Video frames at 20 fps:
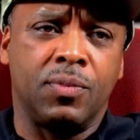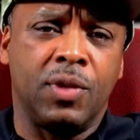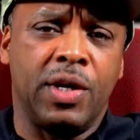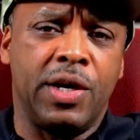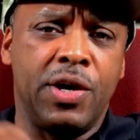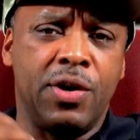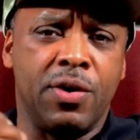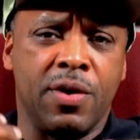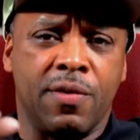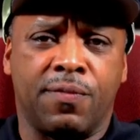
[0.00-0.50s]

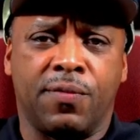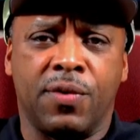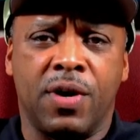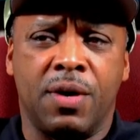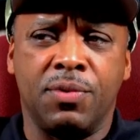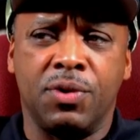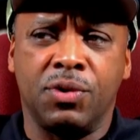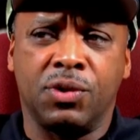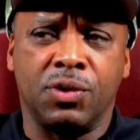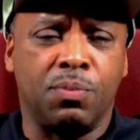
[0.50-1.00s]
hearing
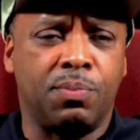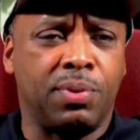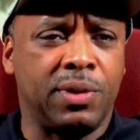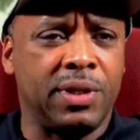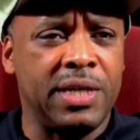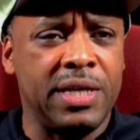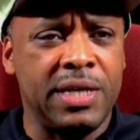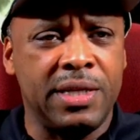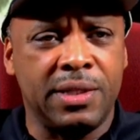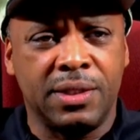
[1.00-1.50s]
from you. So
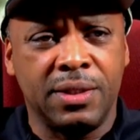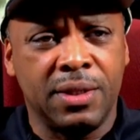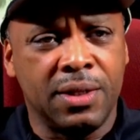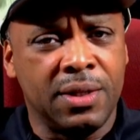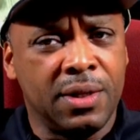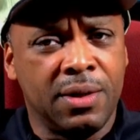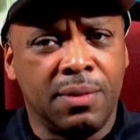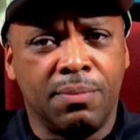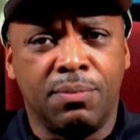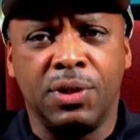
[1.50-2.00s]
please
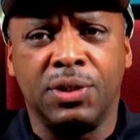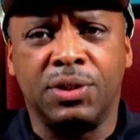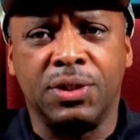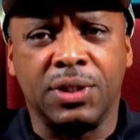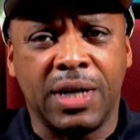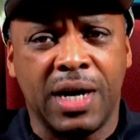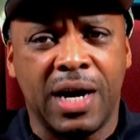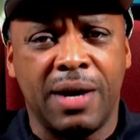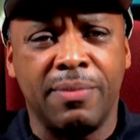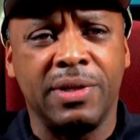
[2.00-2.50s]
put
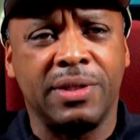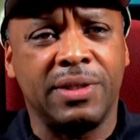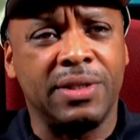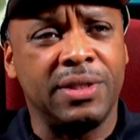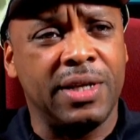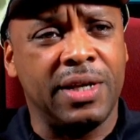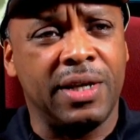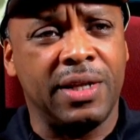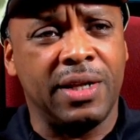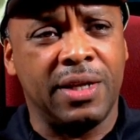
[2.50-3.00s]
your comments
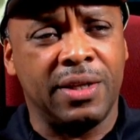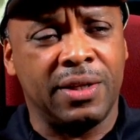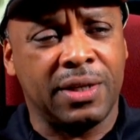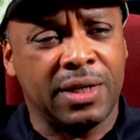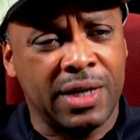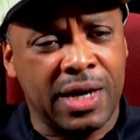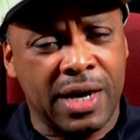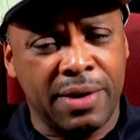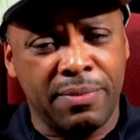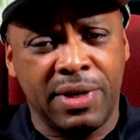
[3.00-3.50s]
in the
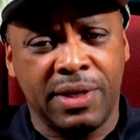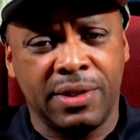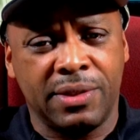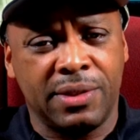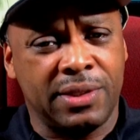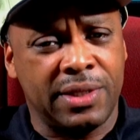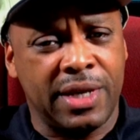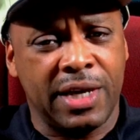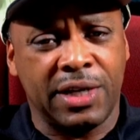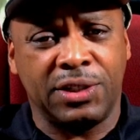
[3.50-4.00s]
comment
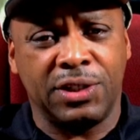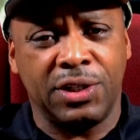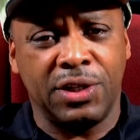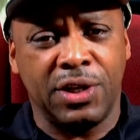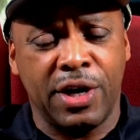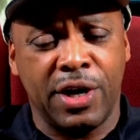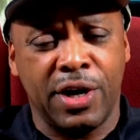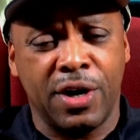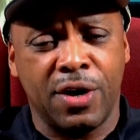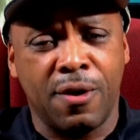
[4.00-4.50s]
section
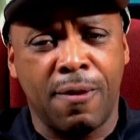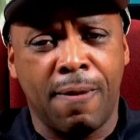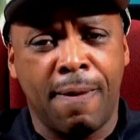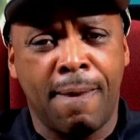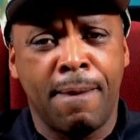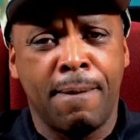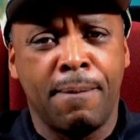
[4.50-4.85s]
there.